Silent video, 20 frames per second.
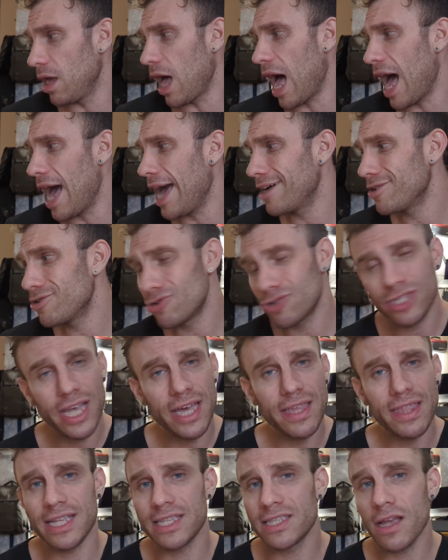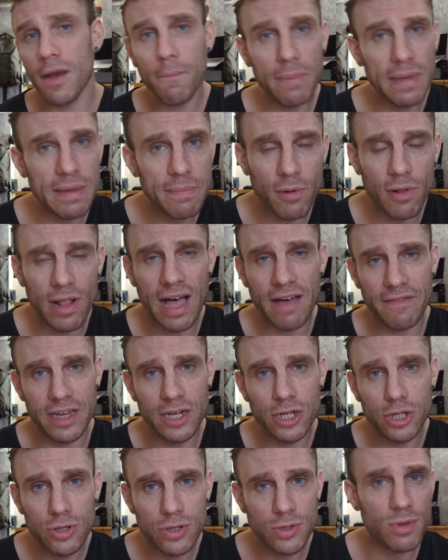I understand that some people have
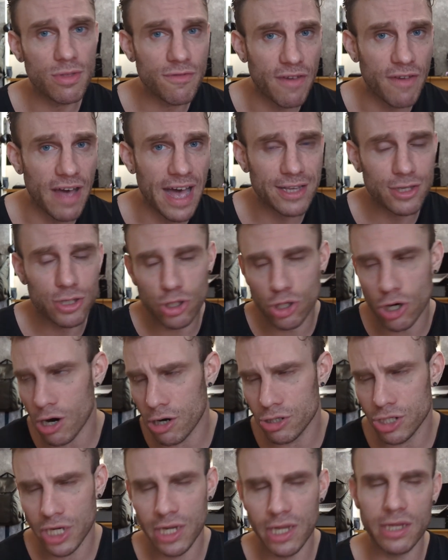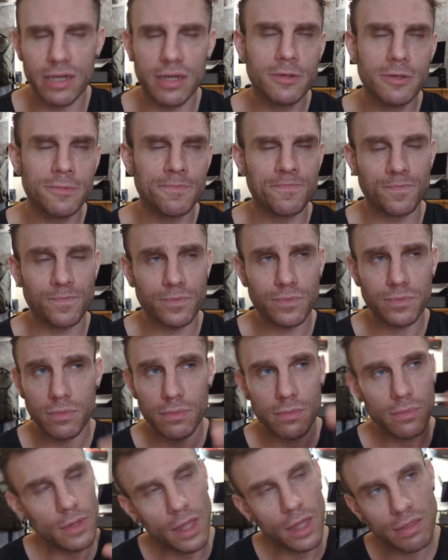issues with fast charging and
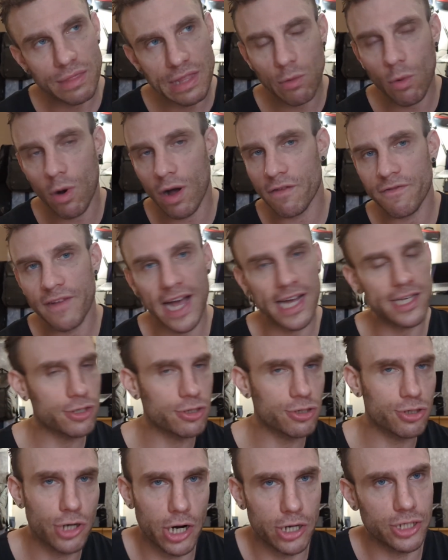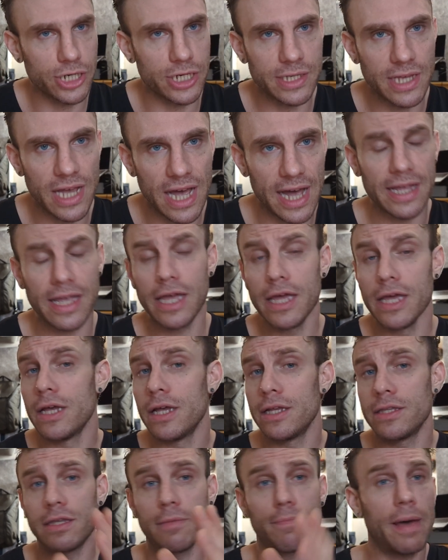they want faster charging tech.
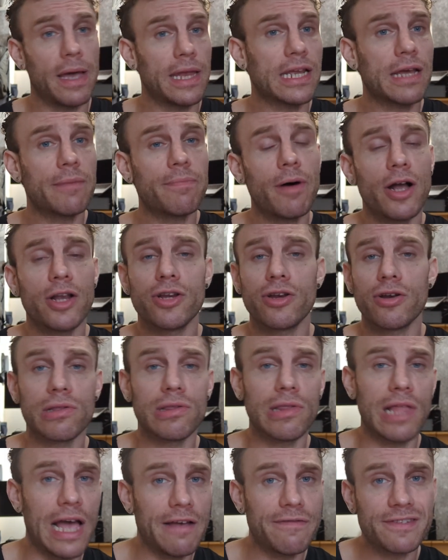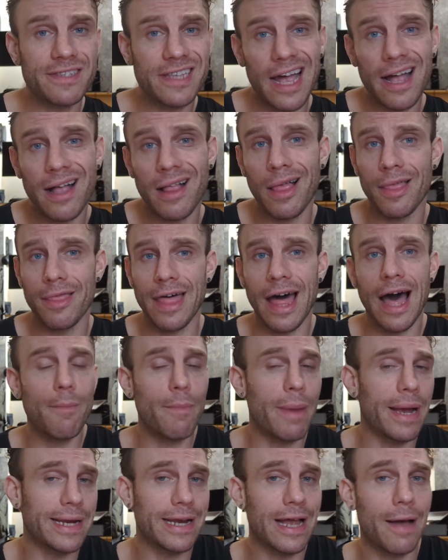Depending upon your lifestyle, that
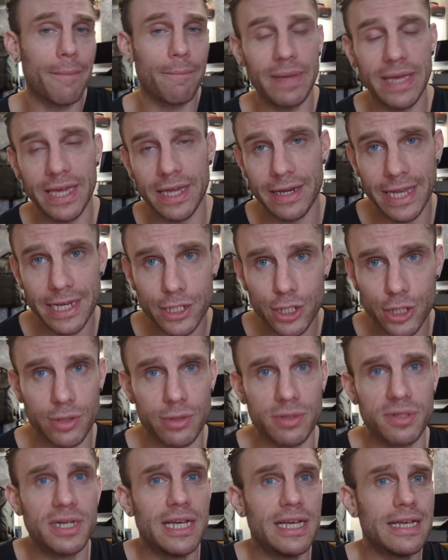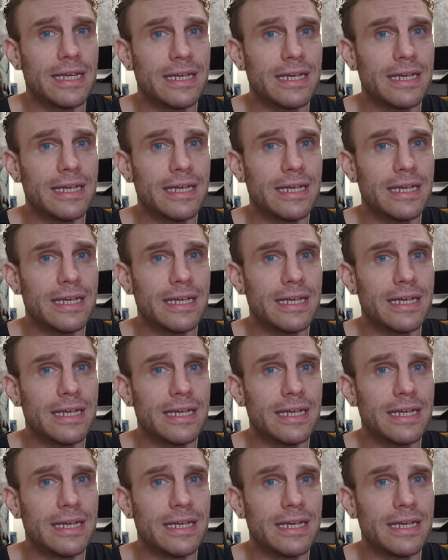might not be an issue.